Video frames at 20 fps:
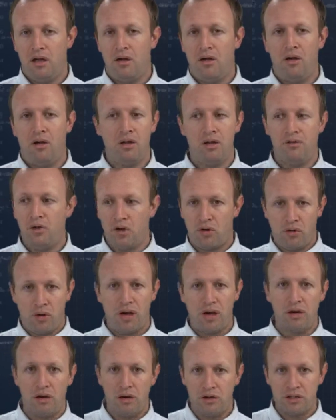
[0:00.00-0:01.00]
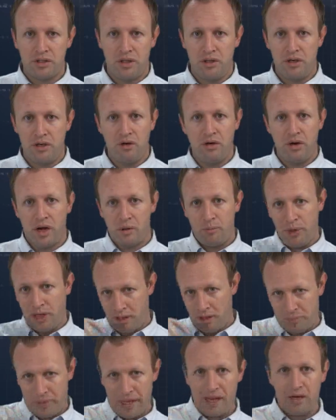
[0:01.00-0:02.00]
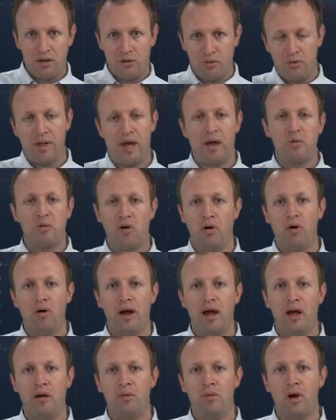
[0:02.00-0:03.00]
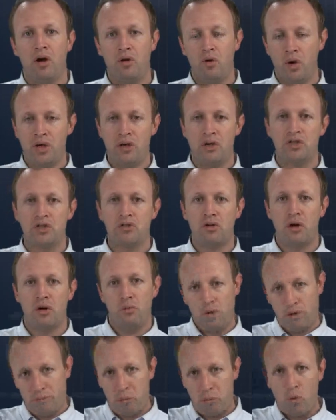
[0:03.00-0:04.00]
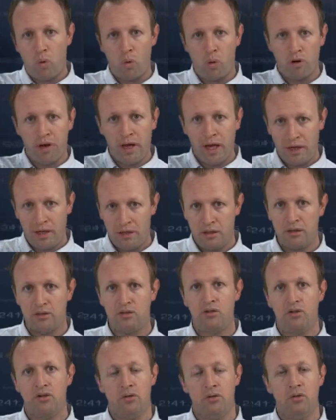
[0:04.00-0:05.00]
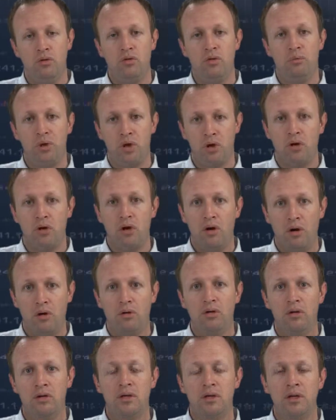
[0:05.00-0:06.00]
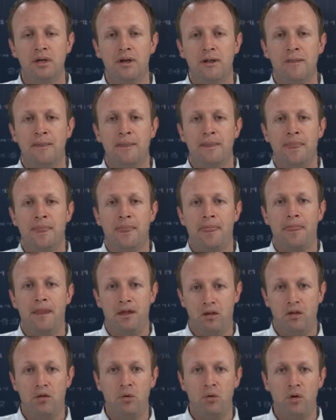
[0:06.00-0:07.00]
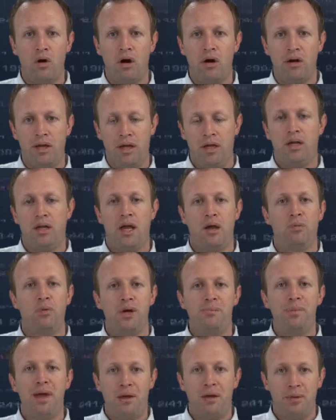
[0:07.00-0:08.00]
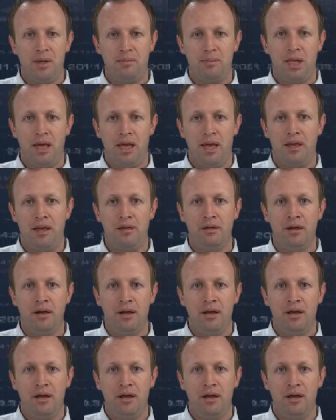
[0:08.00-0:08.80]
All of your creditors that are now being paid through that program are going to start reporting to the Bureau that you are in a repayment plan.